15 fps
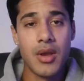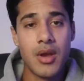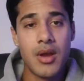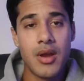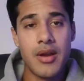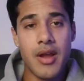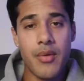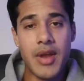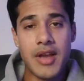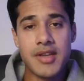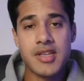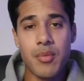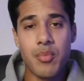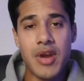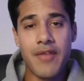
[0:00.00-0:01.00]
Now, next
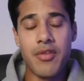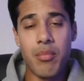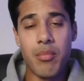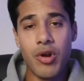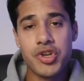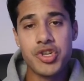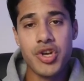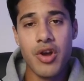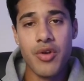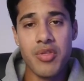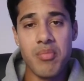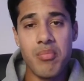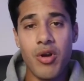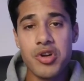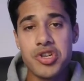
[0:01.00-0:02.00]
up, we have the merge node. The
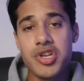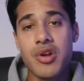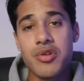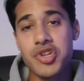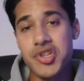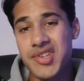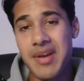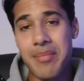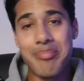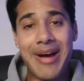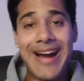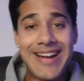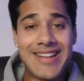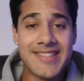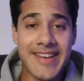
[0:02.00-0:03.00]
merge node just
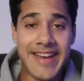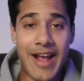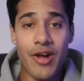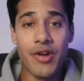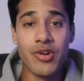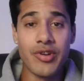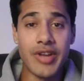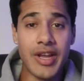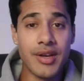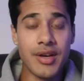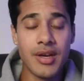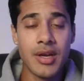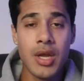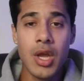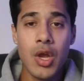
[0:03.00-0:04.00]
combines the calendar data
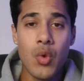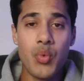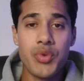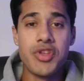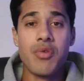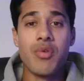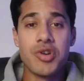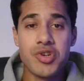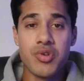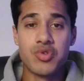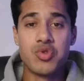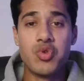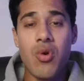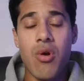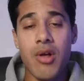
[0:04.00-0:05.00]
with the original
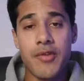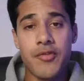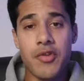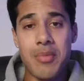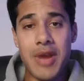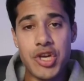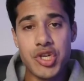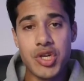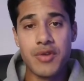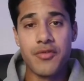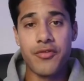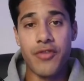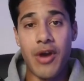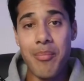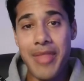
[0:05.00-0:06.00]
tool call information
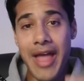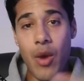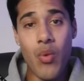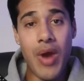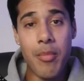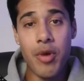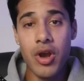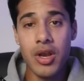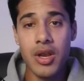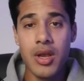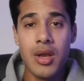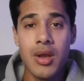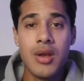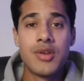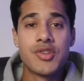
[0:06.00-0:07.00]
from that webhook.
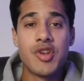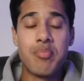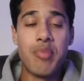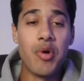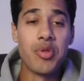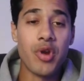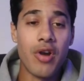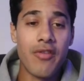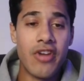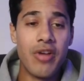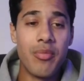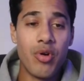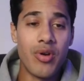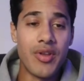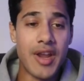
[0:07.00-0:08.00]
So both are
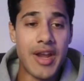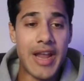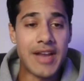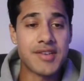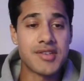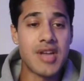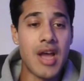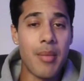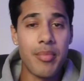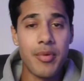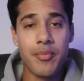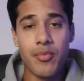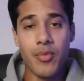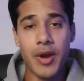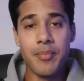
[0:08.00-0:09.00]
available in the next step,
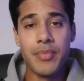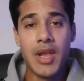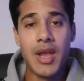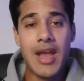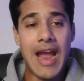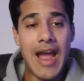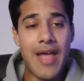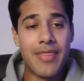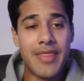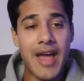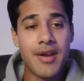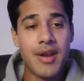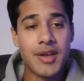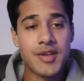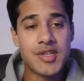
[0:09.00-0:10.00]
right? And that
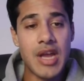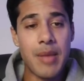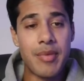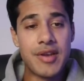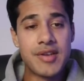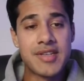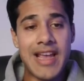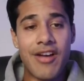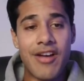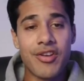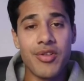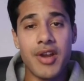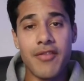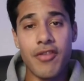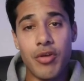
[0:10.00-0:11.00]
next step is
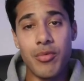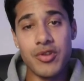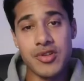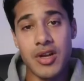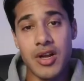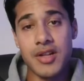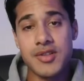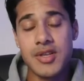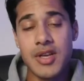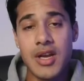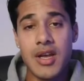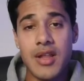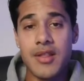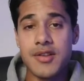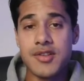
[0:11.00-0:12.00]
calculate available slots.
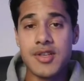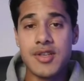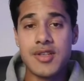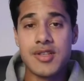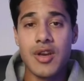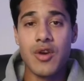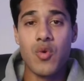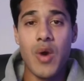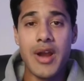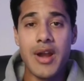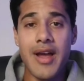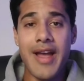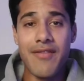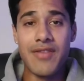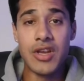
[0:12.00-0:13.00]
This is quite a
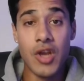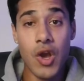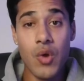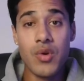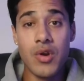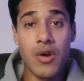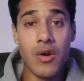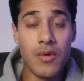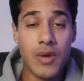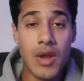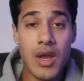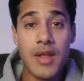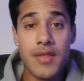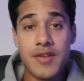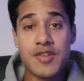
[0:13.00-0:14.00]
heavy code node.
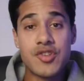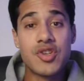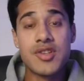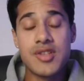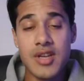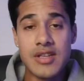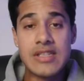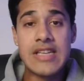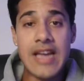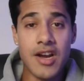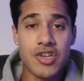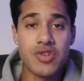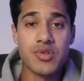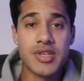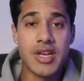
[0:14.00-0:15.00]
This just does the
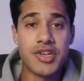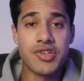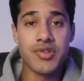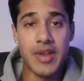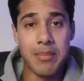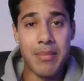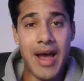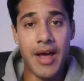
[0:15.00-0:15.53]
actual scheduling math.